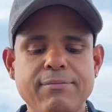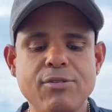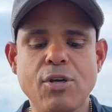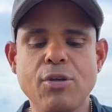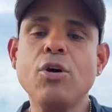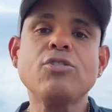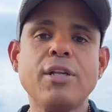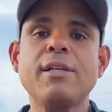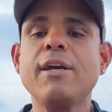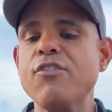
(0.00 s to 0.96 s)
So those are
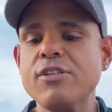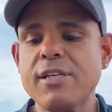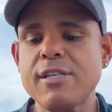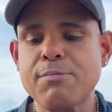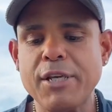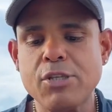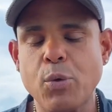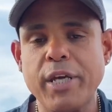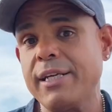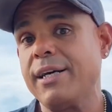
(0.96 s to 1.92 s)
the differences
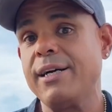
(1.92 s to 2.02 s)
between